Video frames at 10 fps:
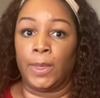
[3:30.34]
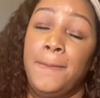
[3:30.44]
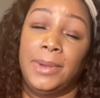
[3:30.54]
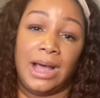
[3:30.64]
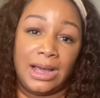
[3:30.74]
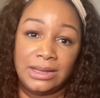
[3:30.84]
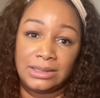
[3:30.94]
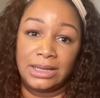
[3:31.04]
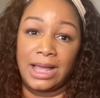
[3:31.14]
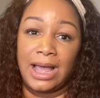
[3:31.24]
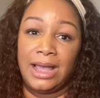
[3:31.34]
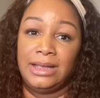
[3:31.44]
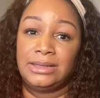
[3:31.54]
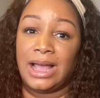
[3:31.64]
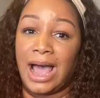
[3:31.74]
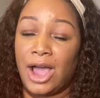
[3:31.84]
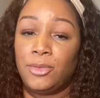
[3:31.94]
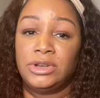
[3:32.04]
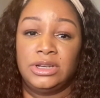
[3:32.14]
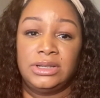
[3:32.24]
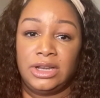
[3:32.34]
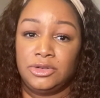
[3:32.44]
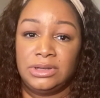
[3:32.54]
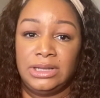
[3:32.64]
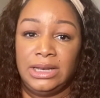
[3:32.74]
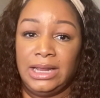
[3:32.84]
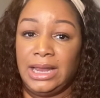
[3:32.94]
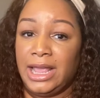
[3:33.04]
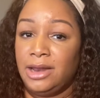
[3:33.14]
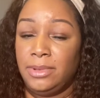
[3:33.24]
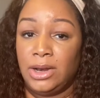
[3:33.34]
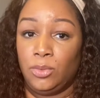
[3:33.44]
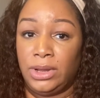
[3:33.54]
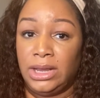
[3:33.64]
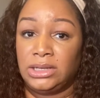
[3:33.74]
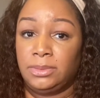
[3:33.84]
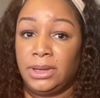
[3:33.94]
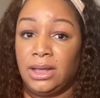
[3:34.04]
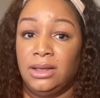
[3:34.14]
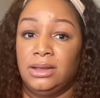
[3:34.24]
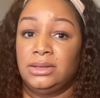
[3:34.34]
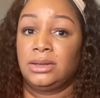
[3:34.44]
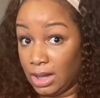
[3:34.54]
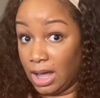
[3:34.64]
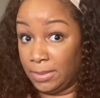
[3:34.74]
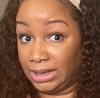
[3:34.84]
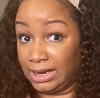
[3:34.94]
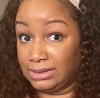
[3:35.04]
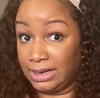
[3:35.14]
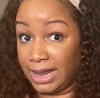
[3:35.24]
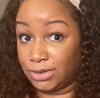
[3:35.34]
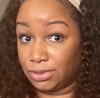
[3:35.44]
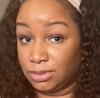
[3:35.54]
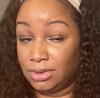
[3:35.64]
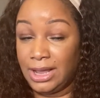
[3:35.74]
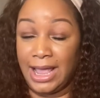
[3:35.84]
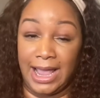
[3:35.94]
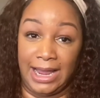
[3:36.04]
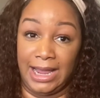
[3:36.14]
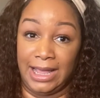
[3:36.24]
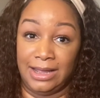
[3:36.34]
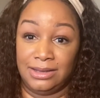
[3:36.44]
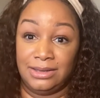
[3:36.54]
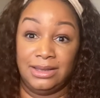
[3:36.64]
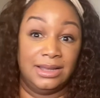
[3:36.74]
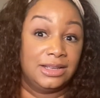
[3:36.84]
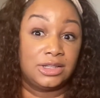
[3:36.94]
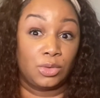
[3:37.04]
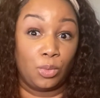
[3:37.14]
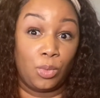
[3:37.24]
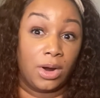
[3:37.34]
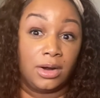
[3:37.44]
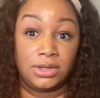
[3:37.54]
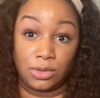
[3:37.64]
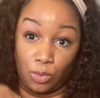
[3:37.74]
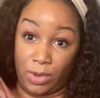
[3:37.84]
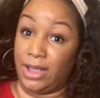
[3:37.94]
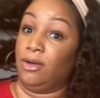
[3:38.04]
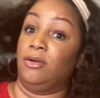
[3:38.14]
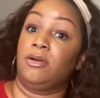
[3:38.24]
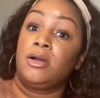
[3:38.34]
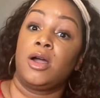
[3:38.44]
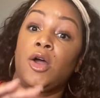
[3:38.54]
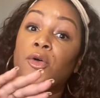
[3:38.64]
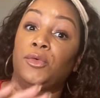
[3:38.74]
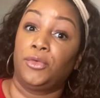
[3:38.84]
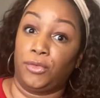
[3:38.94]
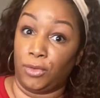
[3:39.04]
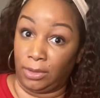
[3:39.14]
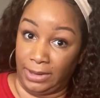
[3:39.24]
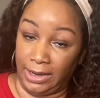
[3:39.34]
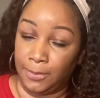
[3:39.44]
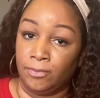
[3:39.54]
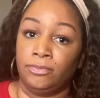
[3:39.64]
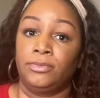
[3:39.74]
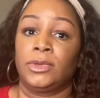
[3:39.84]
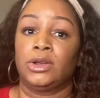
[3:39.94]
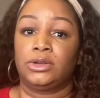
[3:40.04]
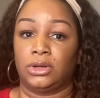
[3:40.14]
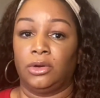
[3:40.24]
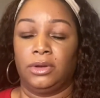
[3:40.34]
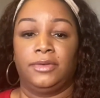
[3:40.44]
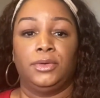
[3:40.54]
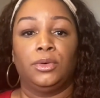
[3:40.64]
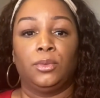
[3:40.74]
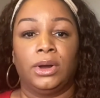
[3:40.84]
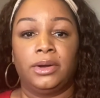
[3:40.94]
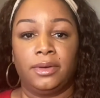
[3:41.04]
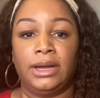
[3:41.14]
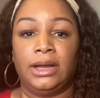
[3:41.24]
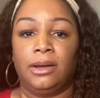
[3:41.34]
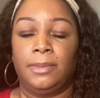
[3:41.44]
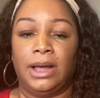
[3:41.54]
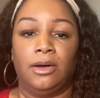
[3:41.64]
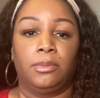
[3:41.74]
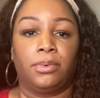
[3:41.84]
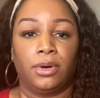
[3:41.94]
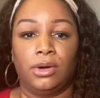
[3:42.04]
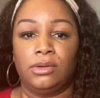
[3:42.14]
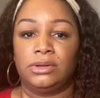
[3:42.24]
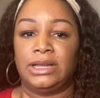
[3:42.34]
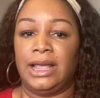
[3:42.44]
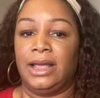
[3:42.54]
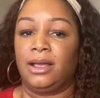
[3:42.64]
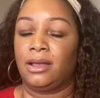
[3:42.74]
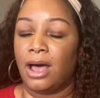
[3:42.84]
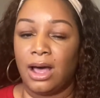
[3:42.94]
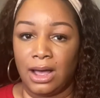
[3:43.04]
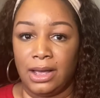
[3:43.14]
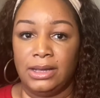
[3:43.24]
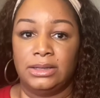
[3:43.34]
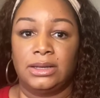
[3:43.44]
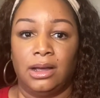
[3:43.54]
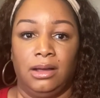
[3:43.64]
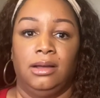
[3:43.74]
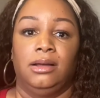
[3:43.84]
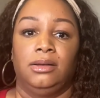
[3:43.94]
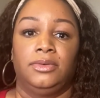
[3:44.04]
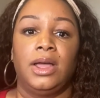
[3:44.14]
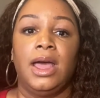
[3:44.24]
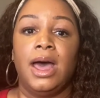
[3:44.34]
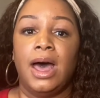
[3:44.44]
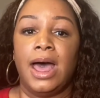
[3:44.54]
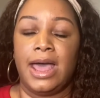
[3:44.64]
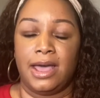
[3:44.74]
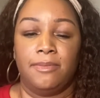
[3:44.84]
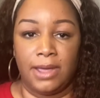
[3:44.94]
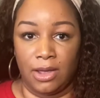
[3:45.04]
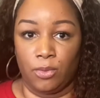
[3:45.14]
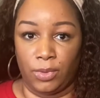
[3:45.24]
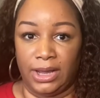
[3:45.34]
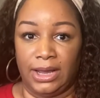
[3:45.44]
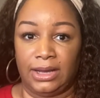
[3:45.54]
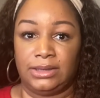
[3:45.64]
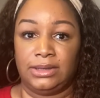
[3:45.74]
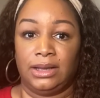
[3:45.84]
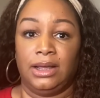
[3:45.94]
But honestly, guys, I was just interested in headband wigs because I'm a lazy natural and this works well for me. So if you were wondering about pros and cons of headband wigs,